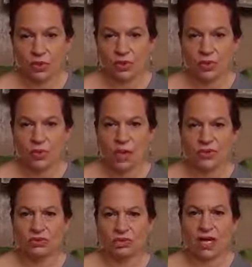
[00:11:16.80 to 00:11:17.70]
You know, why
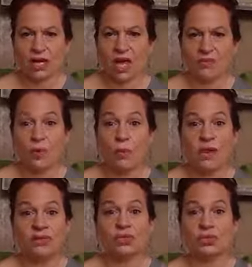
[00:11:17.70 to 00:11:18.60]
is it downcast? Oh,
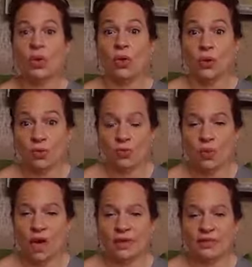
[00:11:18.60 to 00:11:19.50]
my soul.
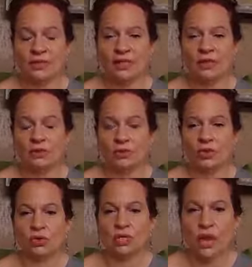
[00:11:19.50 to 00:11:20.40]
Why is it
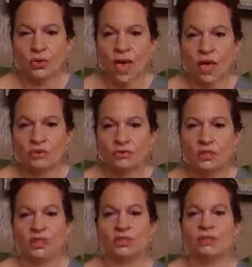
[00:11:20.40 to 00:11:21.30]
downcast?
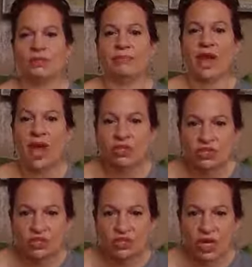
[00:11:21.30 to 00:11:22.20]
Because it's the
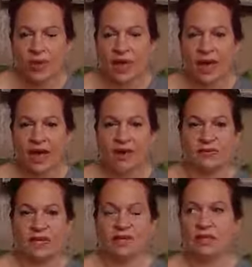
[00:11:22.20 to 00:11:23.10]
passions that we have.
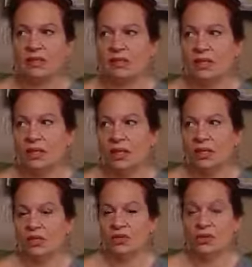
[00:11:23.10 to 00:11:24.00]
It's the,
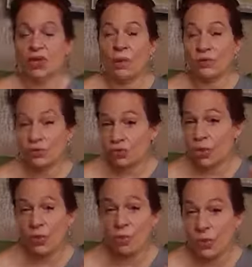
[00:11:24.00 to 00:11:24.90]
the uh,
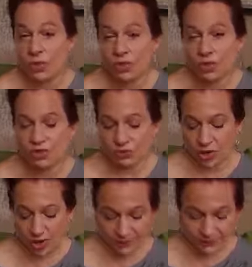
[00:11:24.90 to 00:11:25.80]
strong emotions,
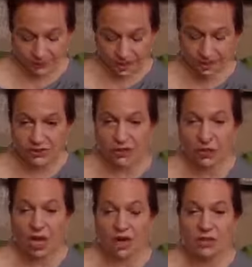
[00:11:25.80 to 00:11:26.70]
right? So a
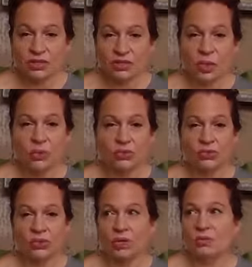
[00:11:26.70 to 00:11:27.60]
lot of soul
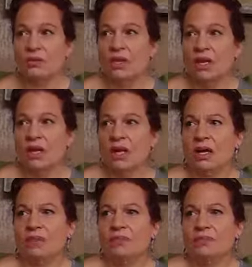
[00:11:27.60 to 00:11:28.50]
dreams,
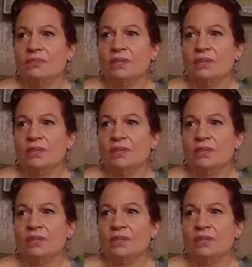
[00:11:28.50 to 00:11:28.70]
um,